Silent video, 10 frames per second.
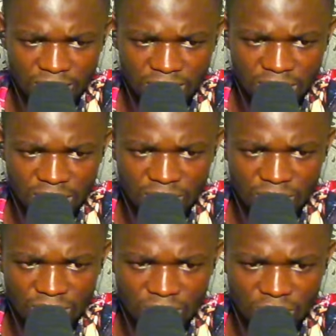The side
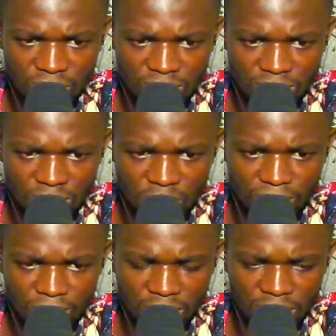with more
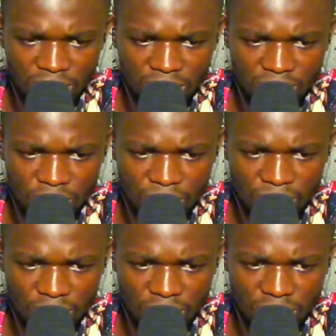
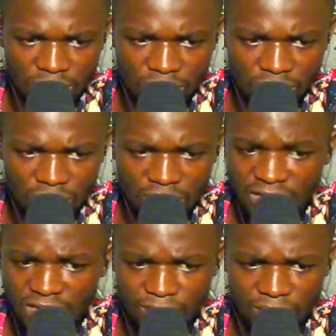pawns,
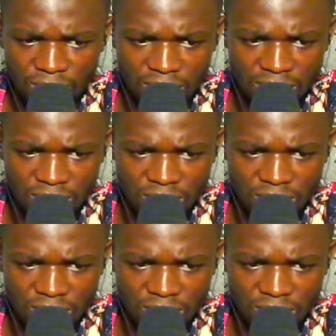king and pawn end game.